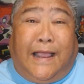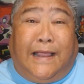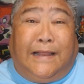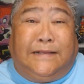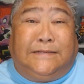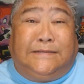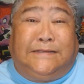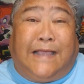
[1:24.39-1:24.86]

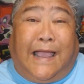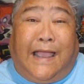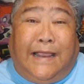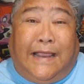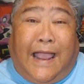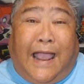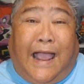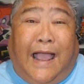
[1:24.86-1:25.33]
and
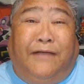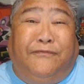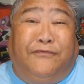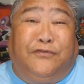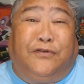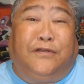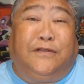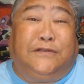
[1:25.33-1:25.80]
SAG
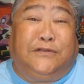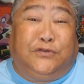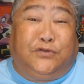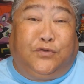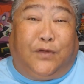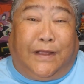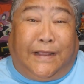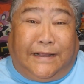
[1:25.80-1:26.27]
AFTRA
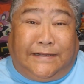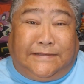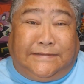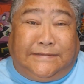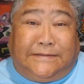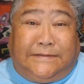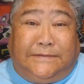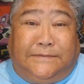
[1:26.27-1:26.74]

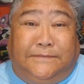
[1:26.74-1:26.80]
strikes.